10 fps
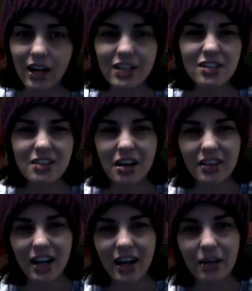I just
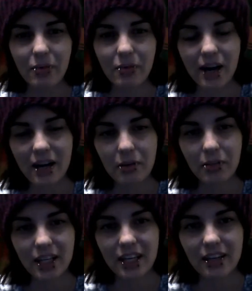thought that I'd
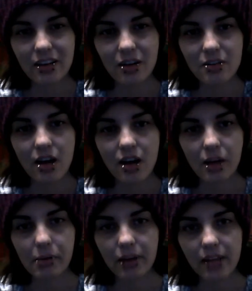randomly, you know, talk
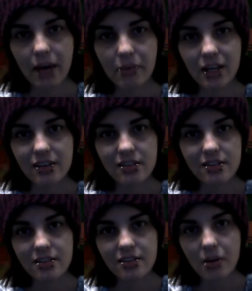about that
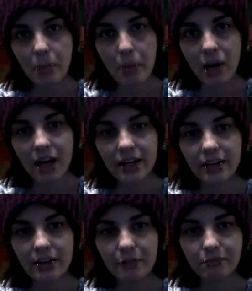because it's on my mind,
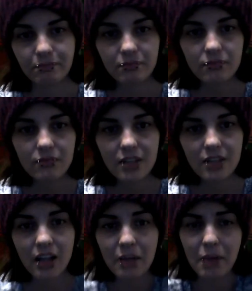and
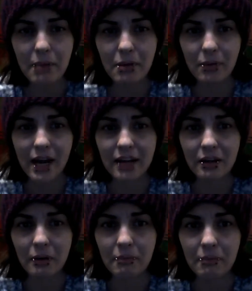it might be
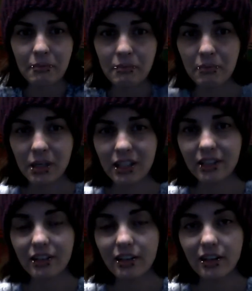random, but